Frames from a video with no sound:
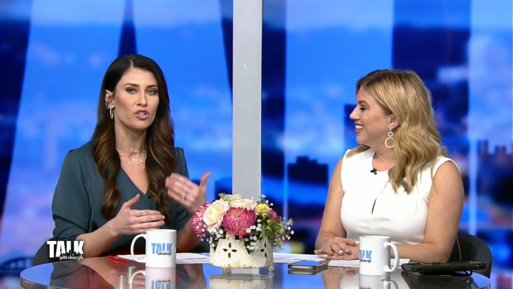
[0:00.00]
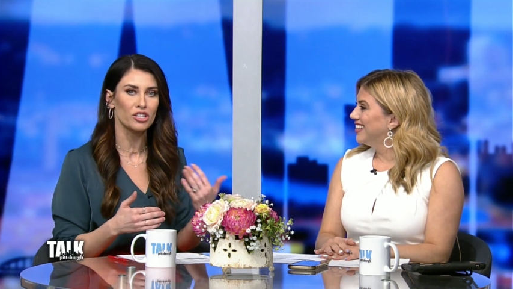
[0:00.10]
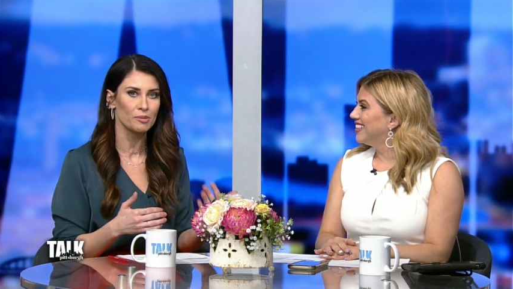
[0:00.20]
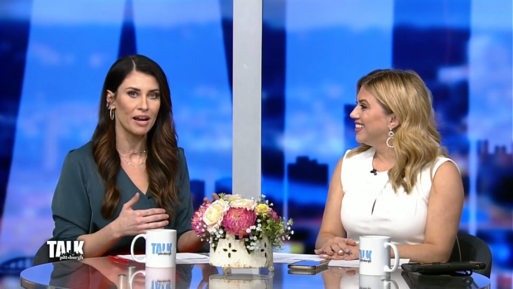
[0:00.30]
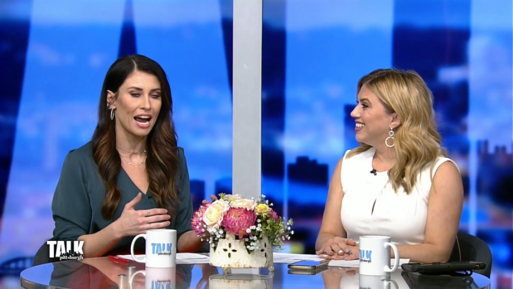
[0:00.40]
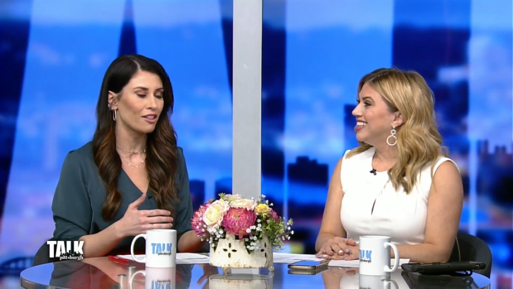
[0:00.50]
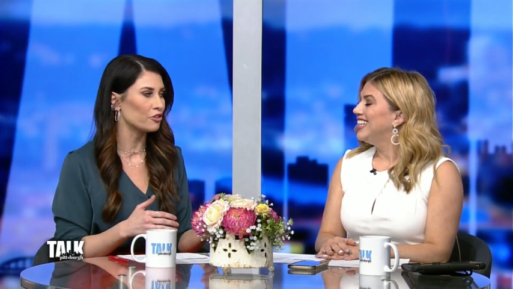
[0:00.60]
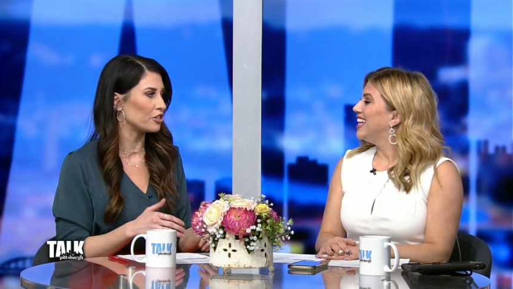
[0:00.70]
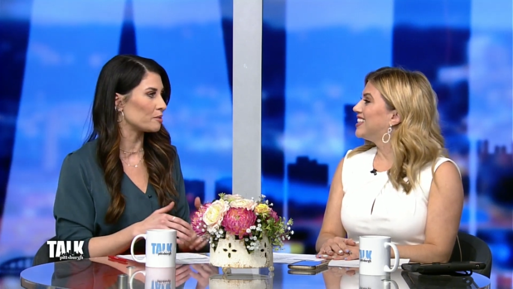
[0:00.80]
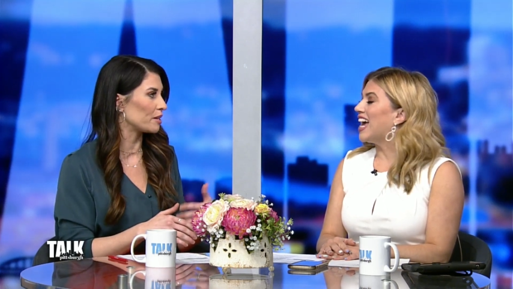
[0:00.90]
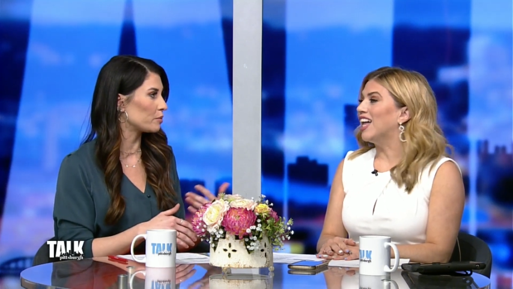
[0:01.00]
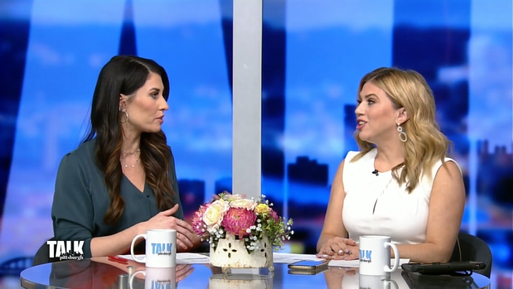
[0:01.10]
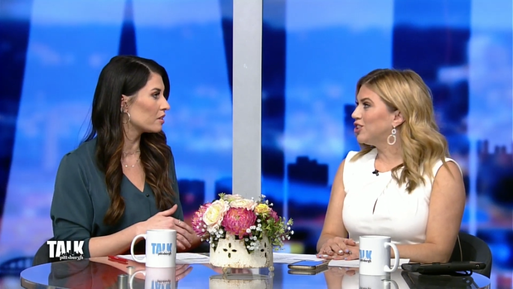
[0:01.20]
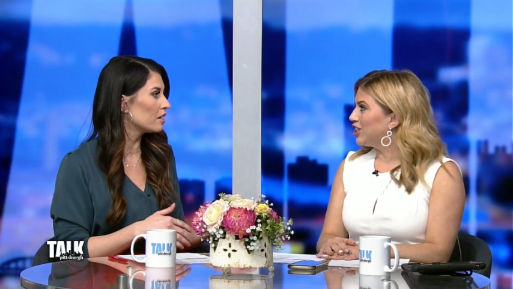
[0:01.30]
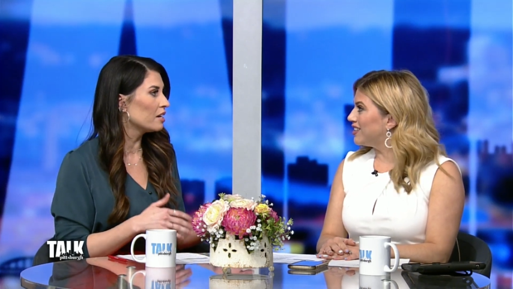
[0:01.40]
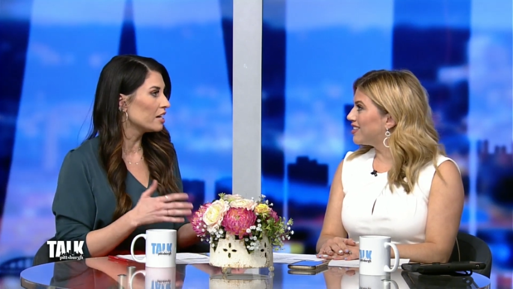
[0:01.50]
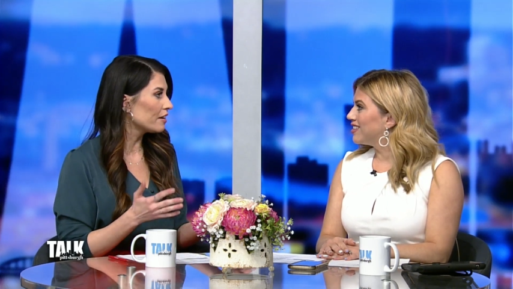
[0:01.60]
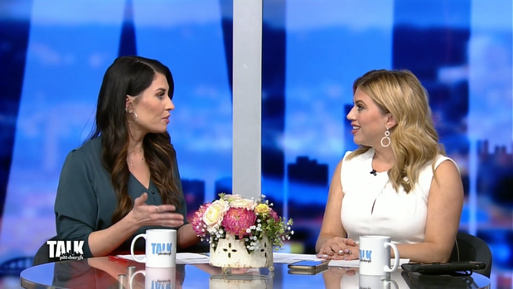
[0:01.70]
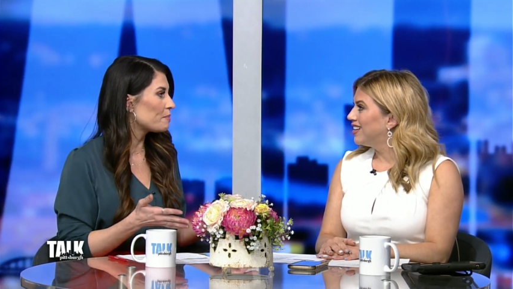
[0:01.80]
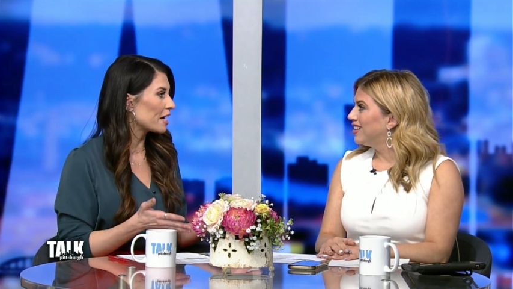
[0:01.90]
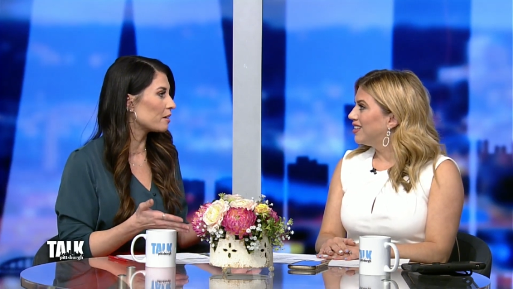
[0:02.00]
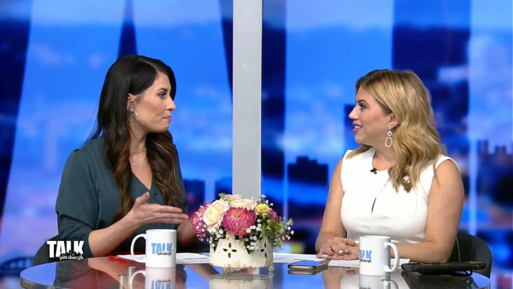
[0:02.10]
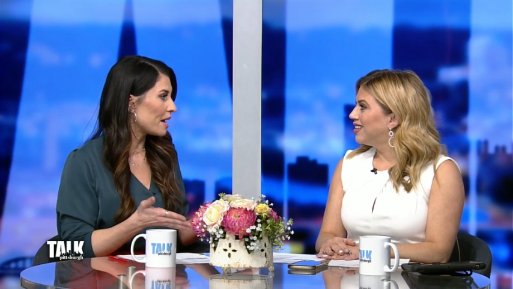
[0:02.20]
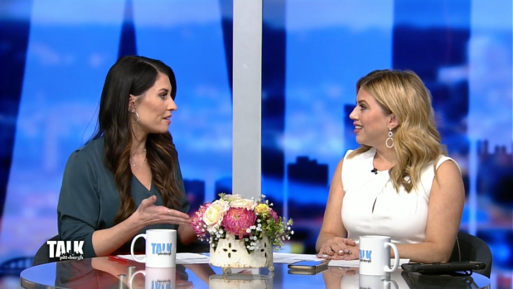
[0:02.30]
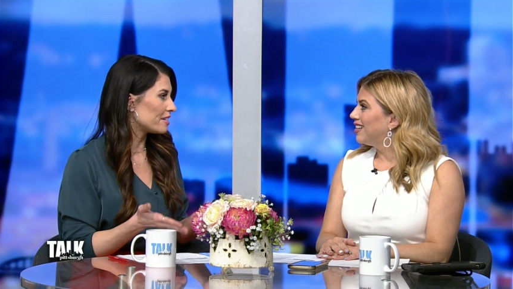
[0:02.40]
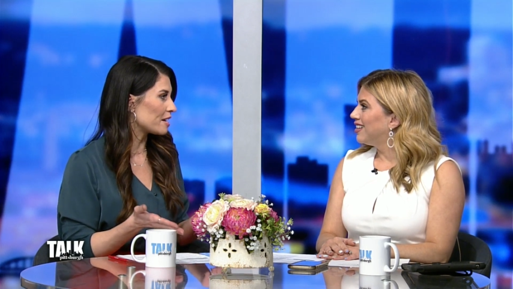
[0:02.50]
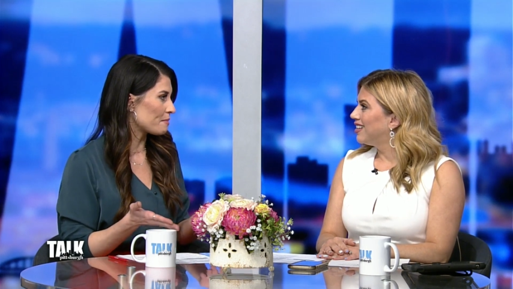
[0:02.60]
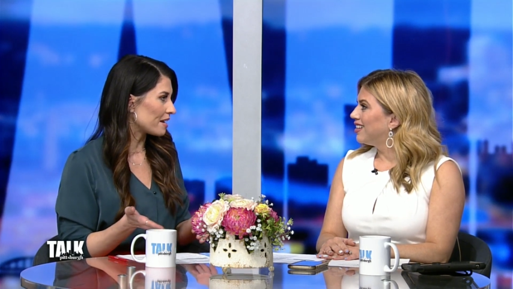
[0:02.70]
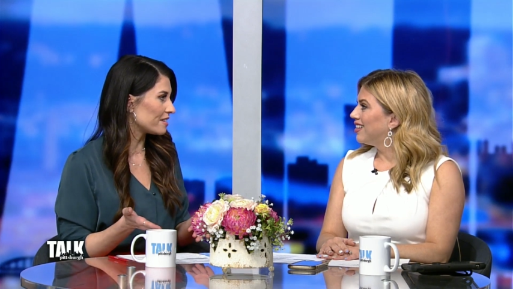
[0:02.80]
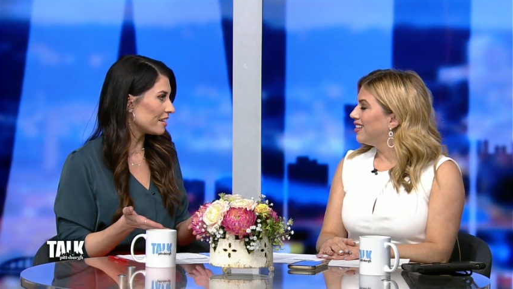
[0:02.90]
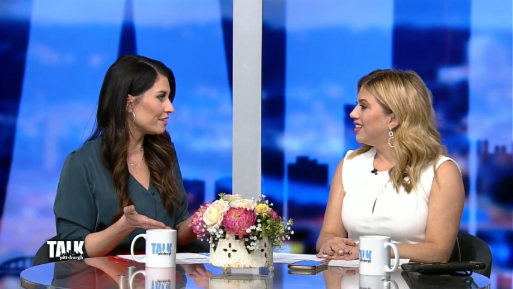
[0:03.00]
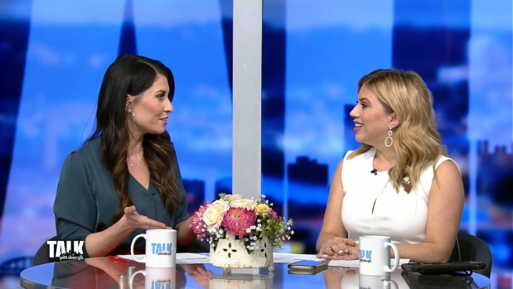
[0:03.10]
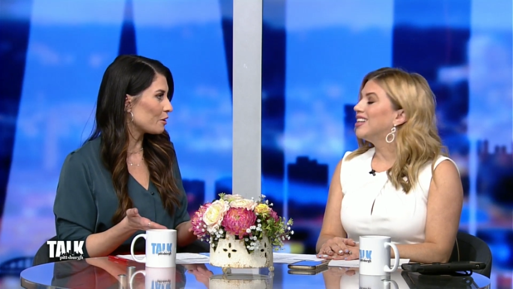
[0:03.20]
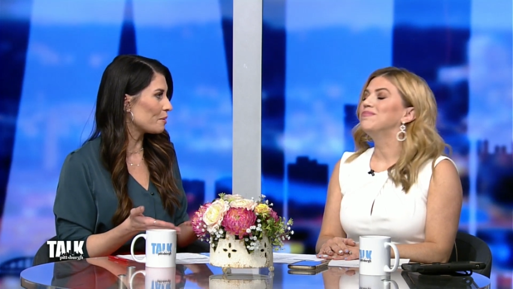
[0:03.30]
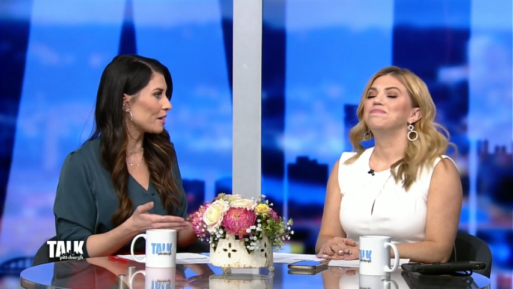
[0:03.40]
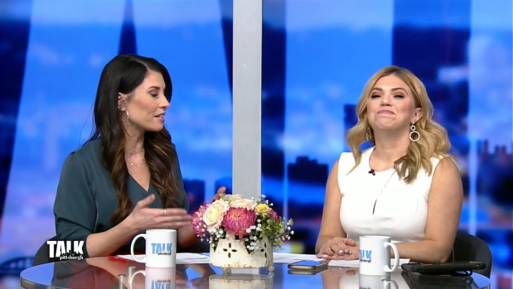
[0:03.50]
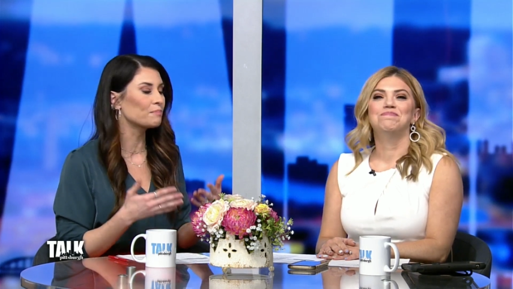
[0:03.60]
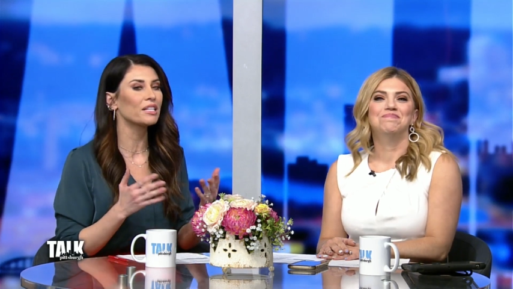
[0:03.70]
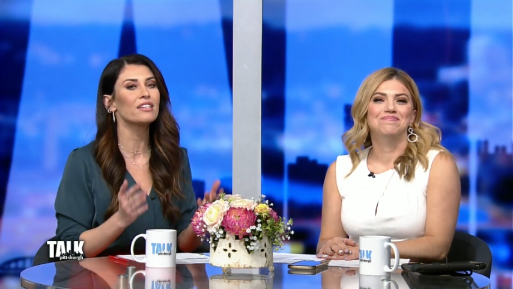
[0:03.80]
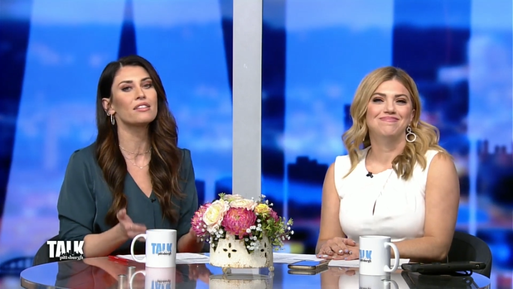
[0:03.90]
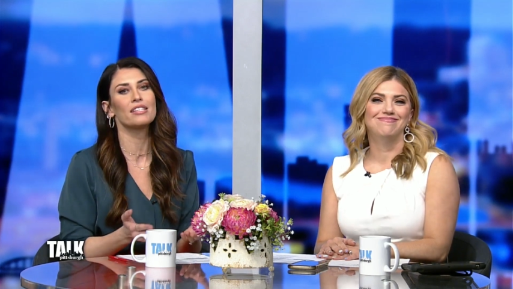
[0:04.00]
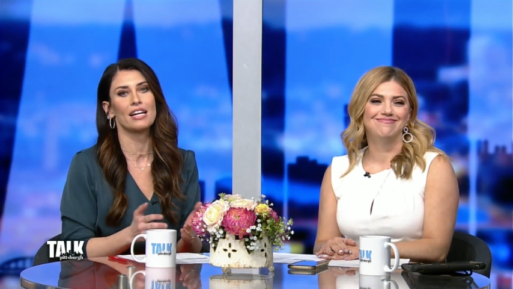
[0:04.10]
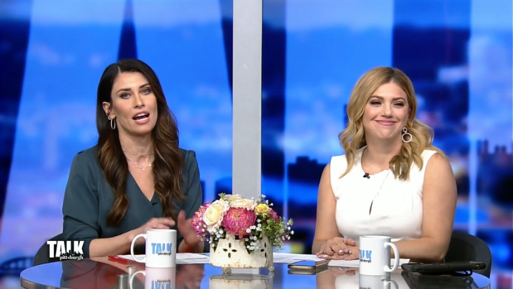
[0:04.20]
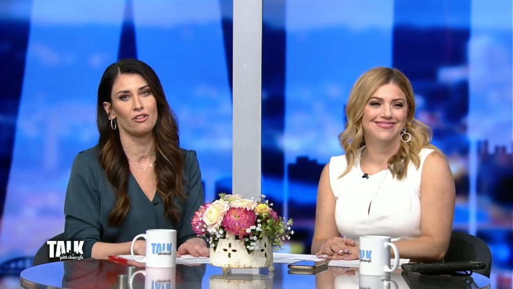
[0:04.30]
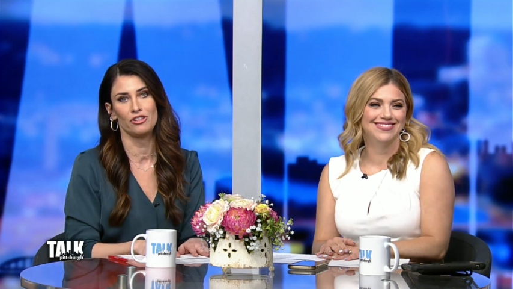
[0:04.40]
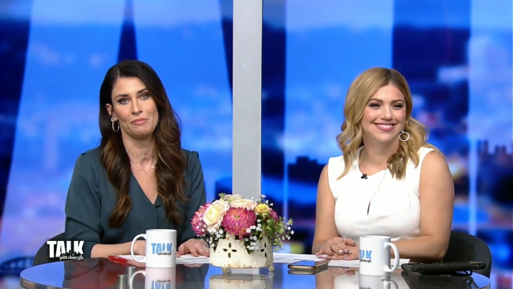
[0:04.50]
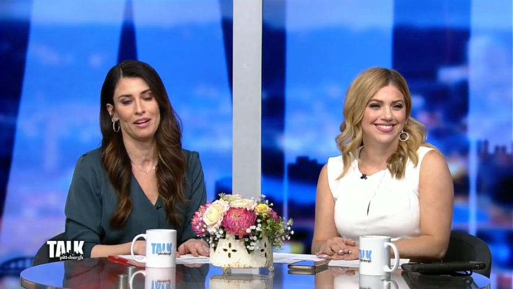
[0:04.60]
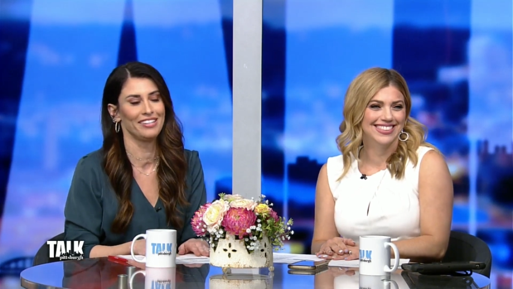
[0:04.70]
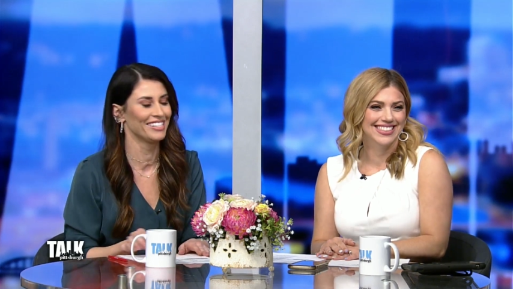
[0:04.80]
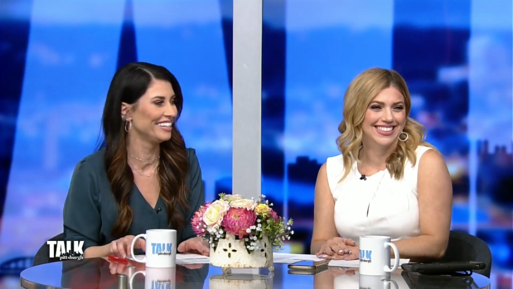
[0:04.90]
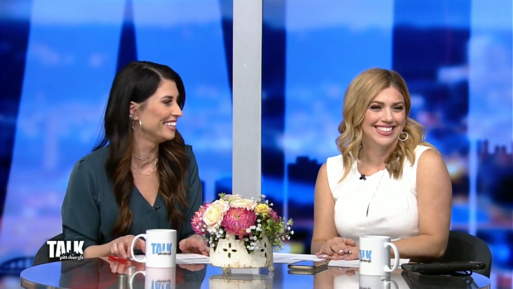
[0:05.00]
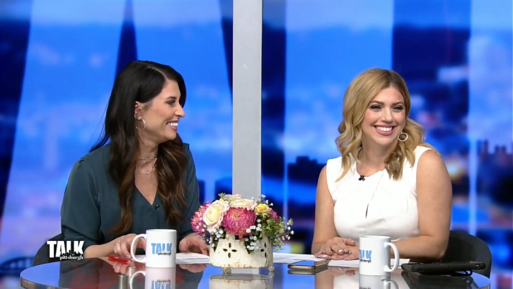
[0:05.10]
Speaker 1: it's just my allergies." It's I'm like, "Allergies." You have to beg a man to take medicine. So I'm like, "Please just take allergy medicine."